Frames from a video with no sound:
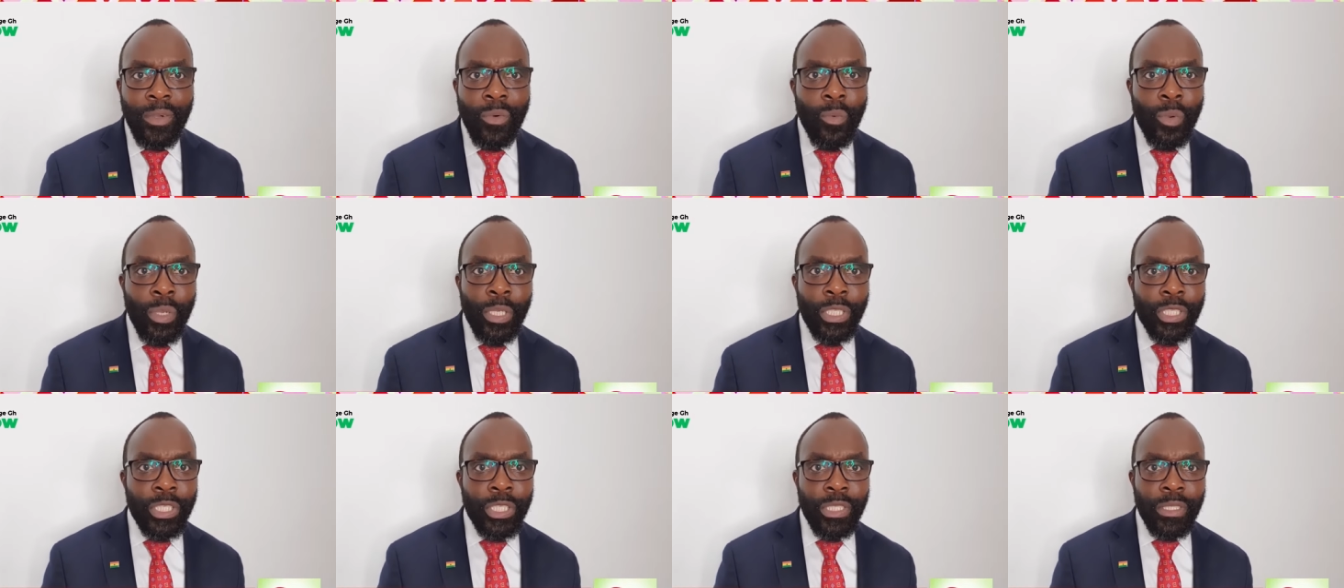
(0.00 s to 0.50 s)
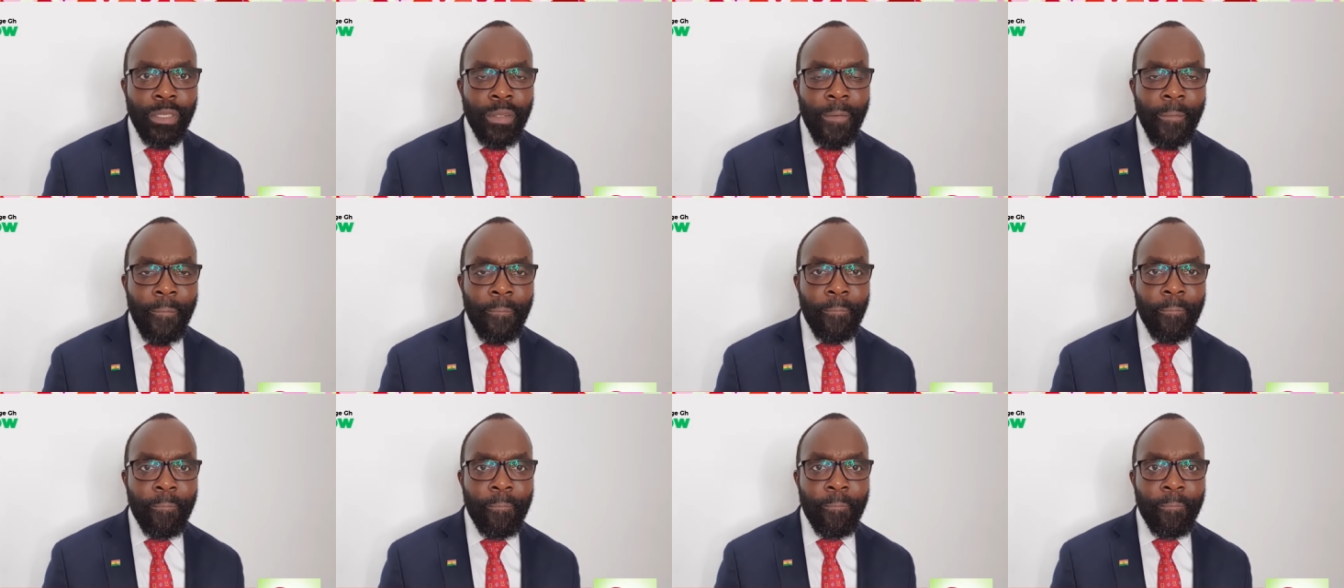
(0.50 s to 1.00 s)
which,
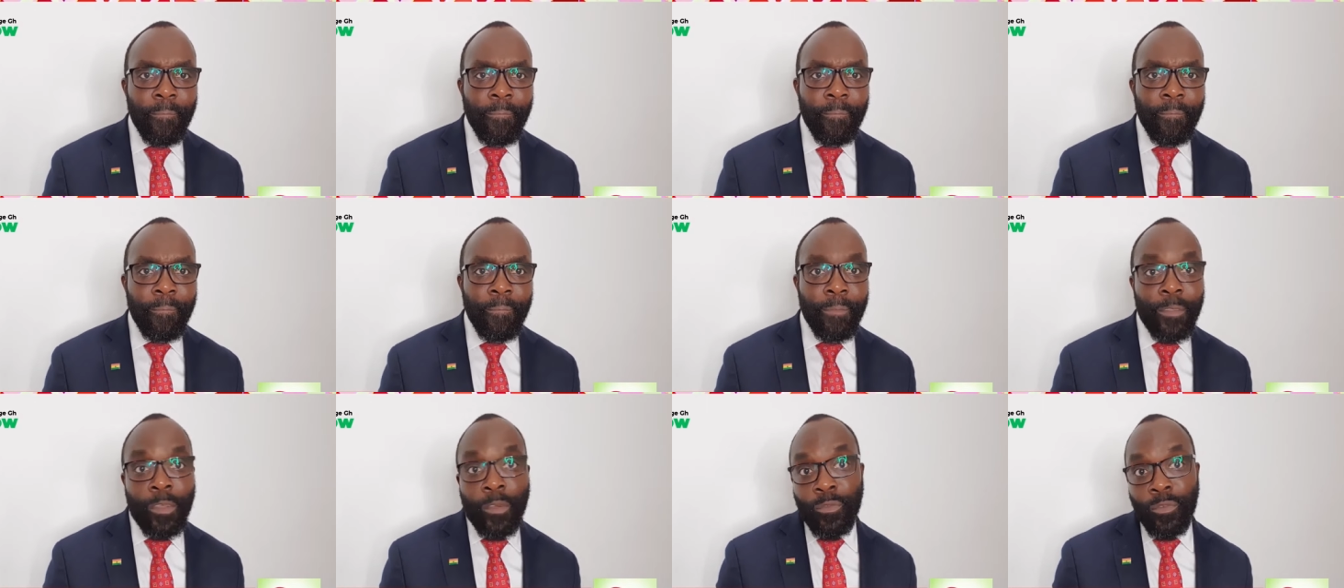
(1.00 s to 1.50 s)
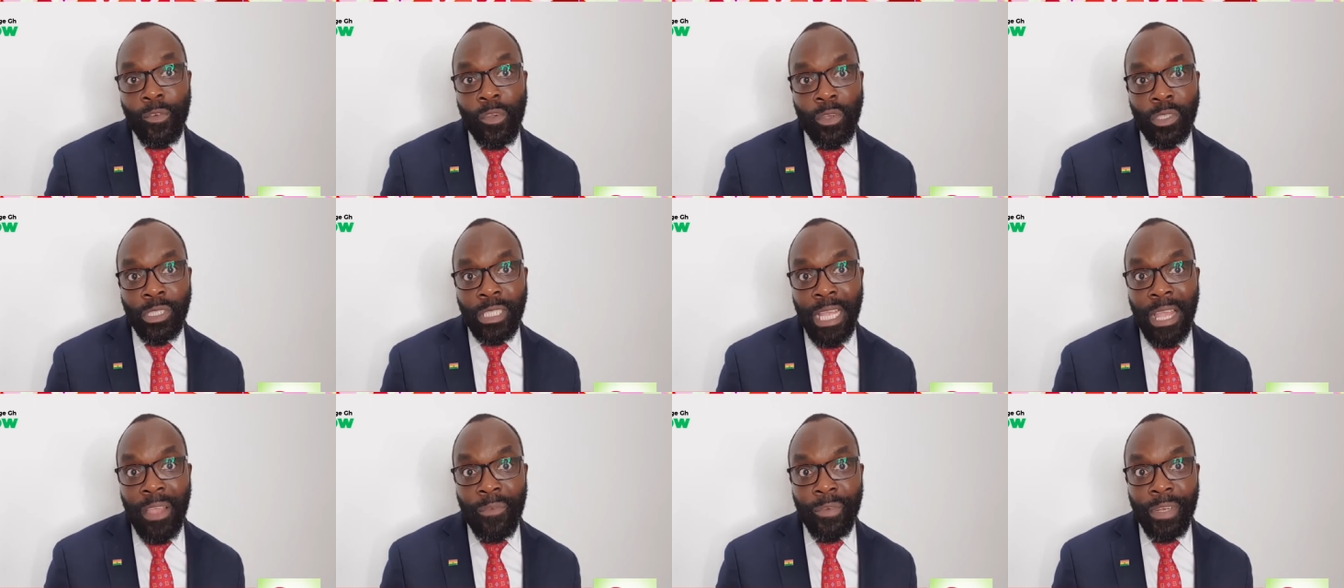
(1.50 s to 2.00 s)
of
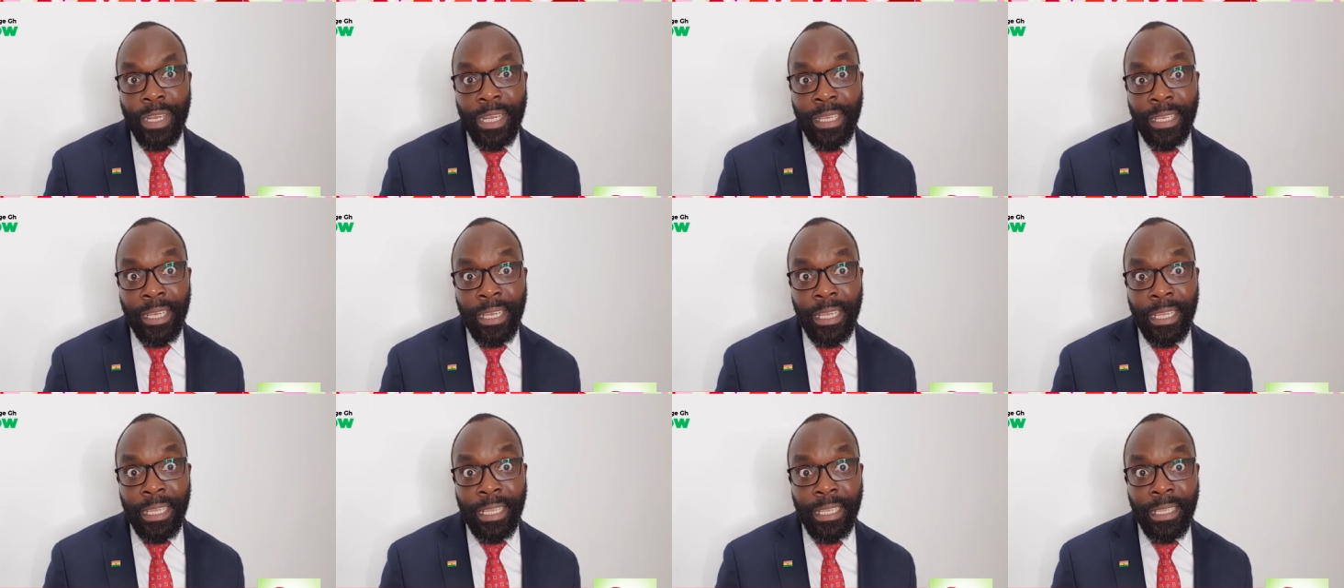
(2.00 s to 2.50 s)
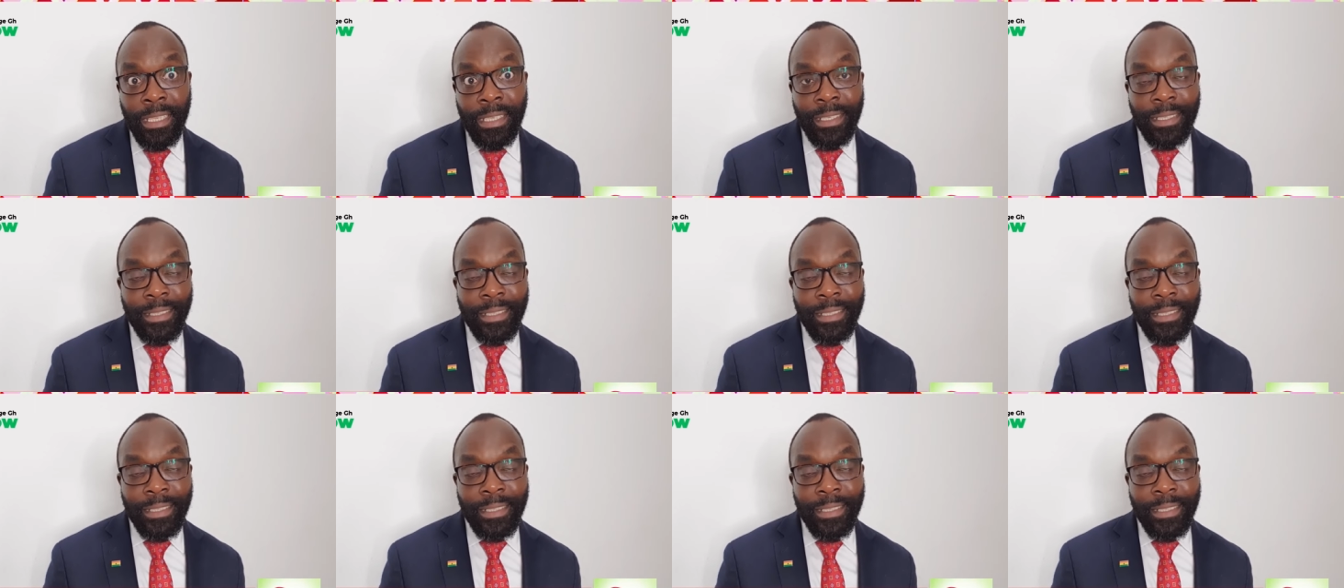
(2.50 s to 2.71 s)
course, evidently